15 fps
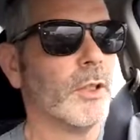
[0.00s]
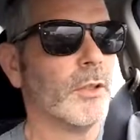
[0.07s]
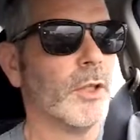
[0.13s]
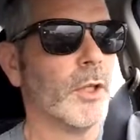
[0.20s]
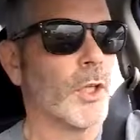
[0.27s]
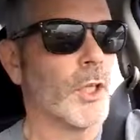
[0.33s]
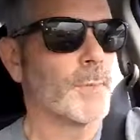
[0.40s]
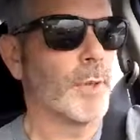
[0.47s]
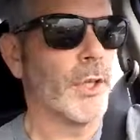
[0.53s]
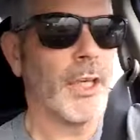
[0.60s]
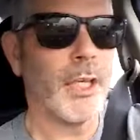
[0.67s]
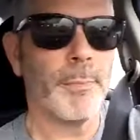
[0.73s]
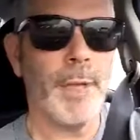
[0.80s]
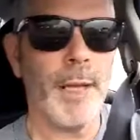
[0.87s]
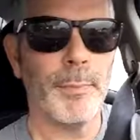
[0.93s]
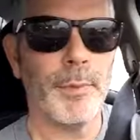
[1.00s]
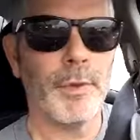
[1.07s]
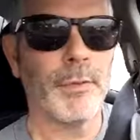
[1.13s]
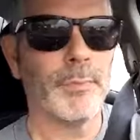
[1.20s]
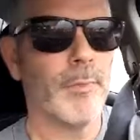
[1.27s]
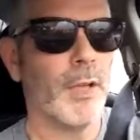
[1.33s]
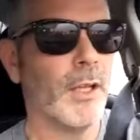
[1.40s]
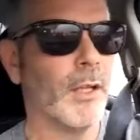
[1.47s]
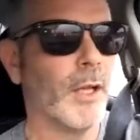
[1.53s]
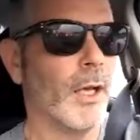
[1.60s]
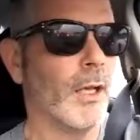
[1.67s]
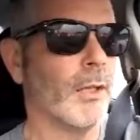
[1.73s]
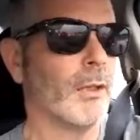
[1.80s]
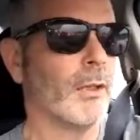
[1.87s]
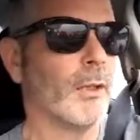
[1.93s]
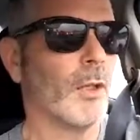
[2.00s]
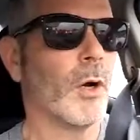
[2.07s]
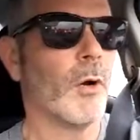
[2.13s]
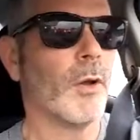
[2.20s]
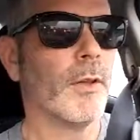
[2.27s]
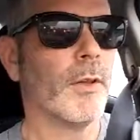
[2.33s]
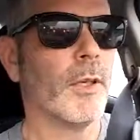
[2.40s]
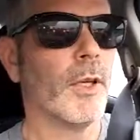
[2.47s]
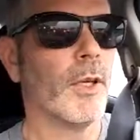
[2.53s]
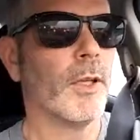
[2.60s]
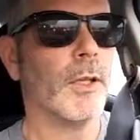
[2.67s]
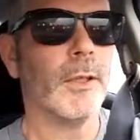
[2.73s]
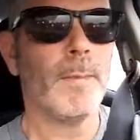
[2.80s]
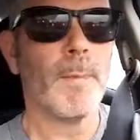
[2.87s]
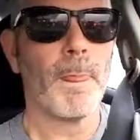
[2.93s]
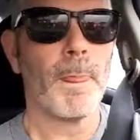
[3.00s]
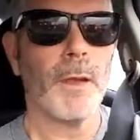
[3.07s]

You know, there's plenty of people, and, and go on the